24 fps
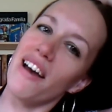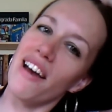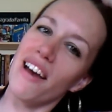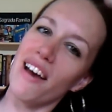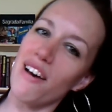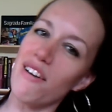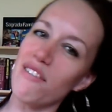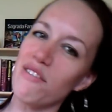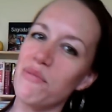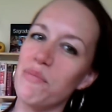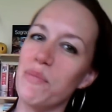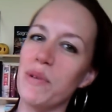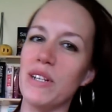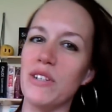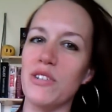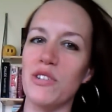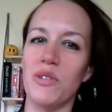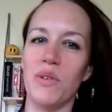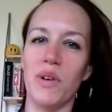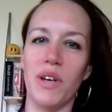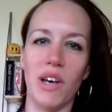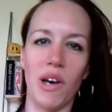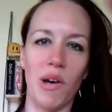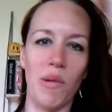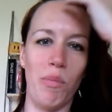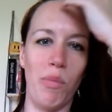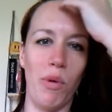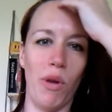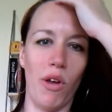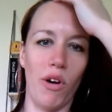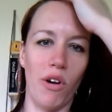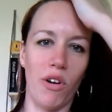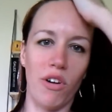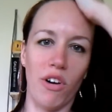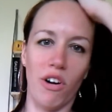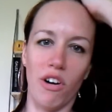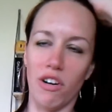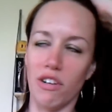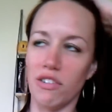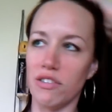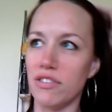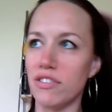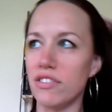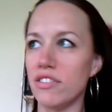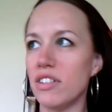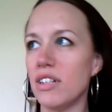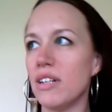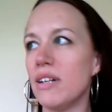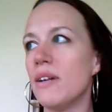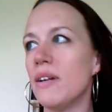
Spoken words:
I have been doing a block of